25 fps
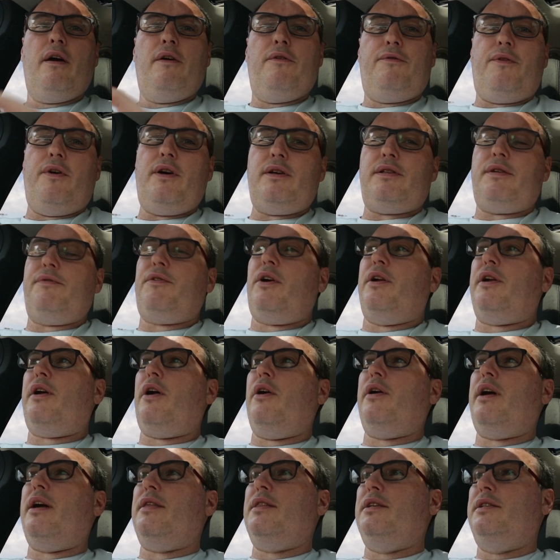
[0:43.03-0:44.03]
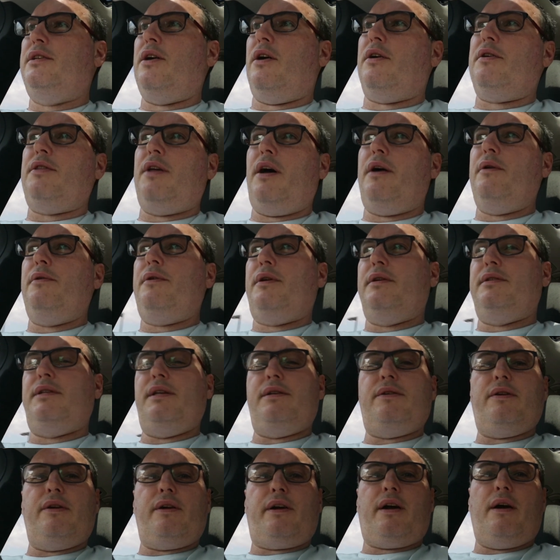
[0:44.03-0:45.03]
First I've got to go get the dog though, because
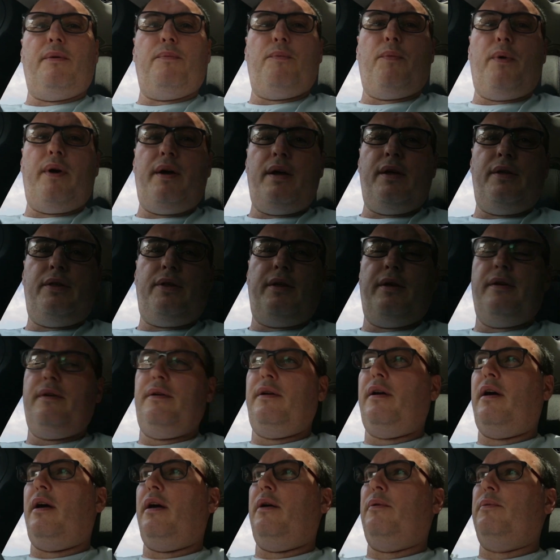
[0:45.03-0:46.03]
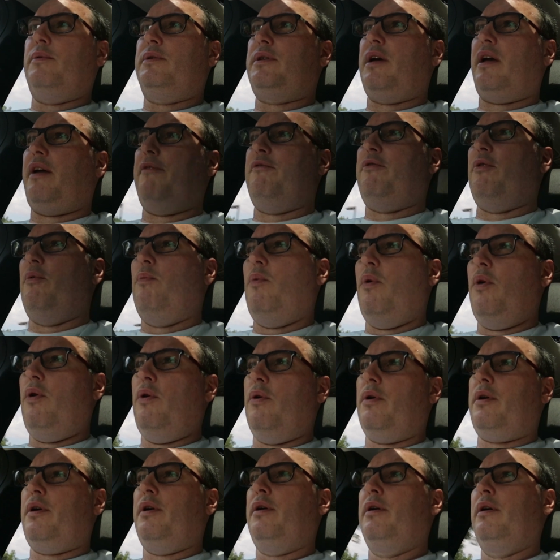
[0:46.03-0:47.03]
he's got to come with. We'll take him for a
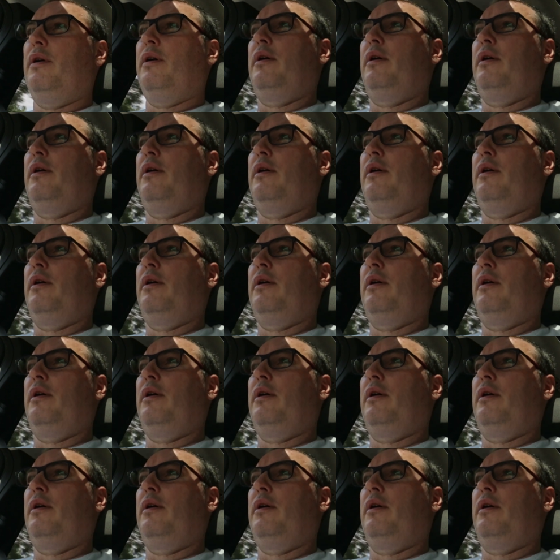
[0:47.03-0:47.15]
walk.